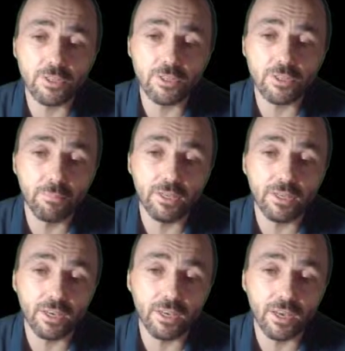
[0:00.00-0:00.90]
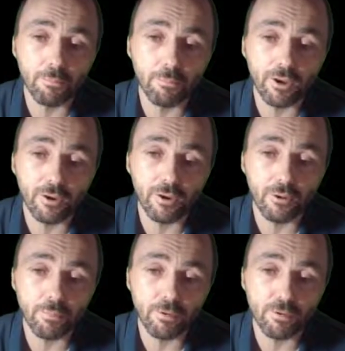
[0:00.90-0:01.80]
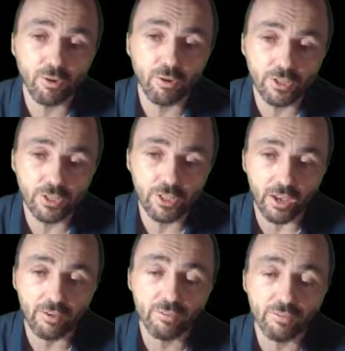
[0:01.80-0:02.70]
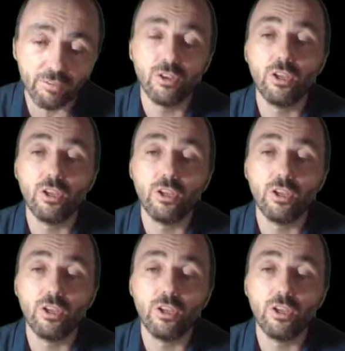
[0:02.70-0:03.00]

AB appear before EF.